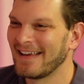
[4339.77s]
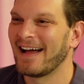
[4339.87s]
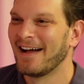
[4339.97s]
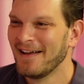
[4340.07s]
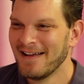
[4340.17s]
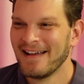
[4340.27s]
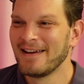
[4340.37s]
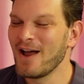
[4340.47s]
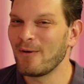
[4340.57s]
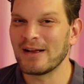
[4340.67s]
Yeah.
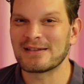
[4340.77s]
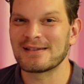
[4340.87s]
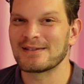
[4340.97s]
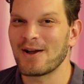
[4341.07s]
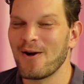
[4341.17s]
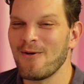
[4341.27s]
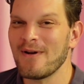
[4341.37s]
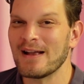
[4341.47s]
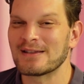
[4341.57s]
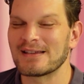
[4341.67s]
No, it's so
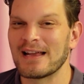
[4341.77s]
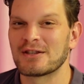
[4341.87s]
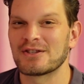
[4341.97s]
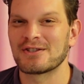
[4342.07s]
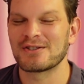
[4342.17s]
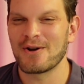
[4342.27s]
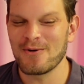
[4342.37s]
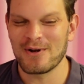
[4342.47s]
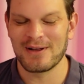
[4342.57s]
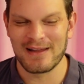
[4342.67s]

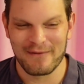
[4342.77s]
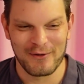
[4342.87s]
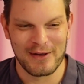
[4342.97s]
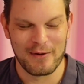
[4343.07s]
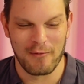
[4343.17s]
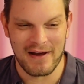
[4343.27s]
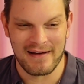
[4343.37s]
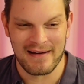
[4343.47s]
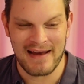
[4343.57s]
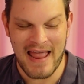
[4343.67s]
cleverly
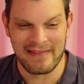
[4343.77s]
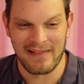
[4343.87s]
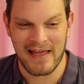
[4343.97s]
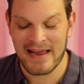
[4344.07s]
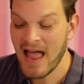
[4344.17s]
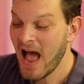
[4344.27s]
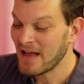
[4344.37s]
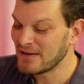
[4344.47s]
written, and like